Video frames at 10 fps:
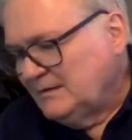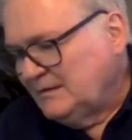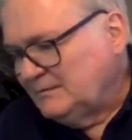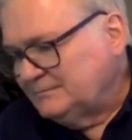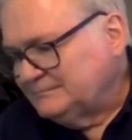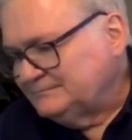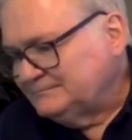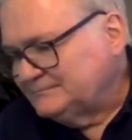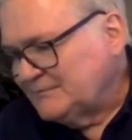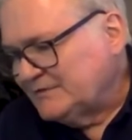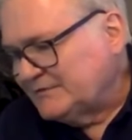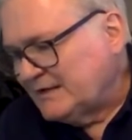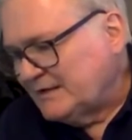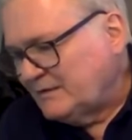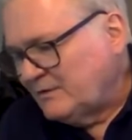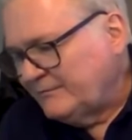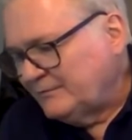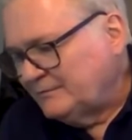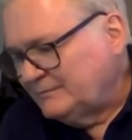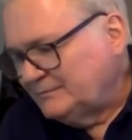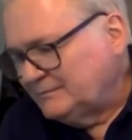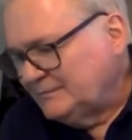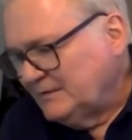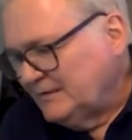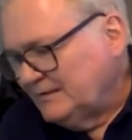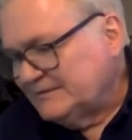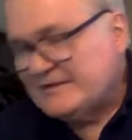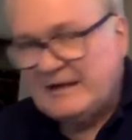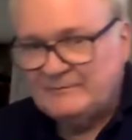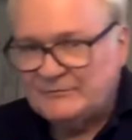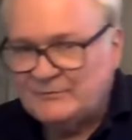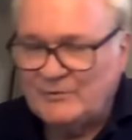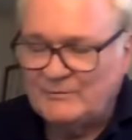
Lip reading: Oh, isn't that awful? This happens more